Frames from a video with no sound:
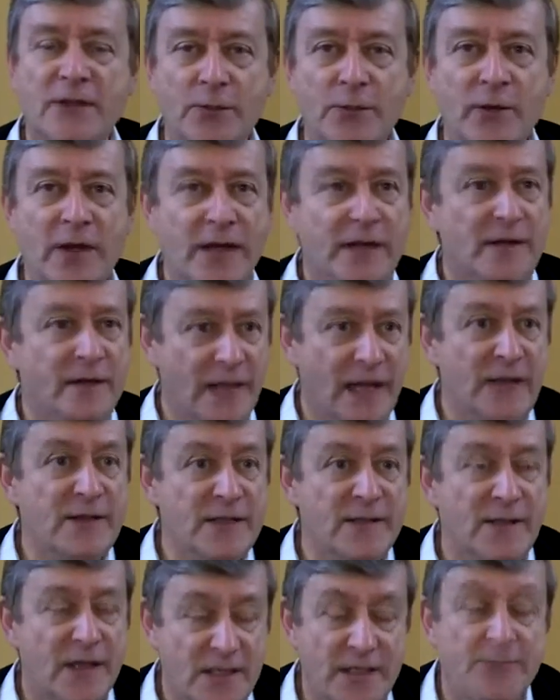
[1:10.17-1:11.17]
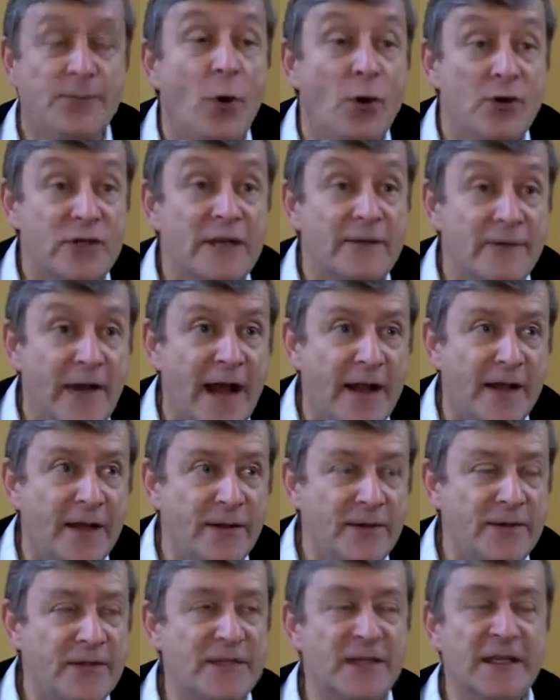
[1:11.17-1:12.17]
that were in sporting
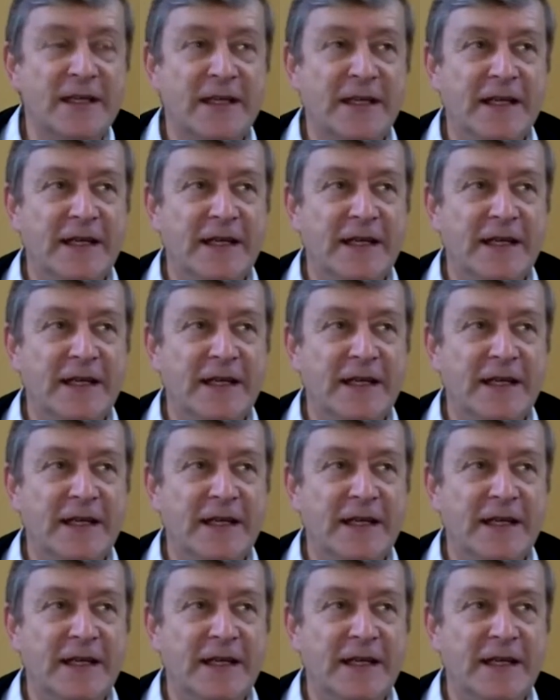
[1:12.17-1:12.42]
values,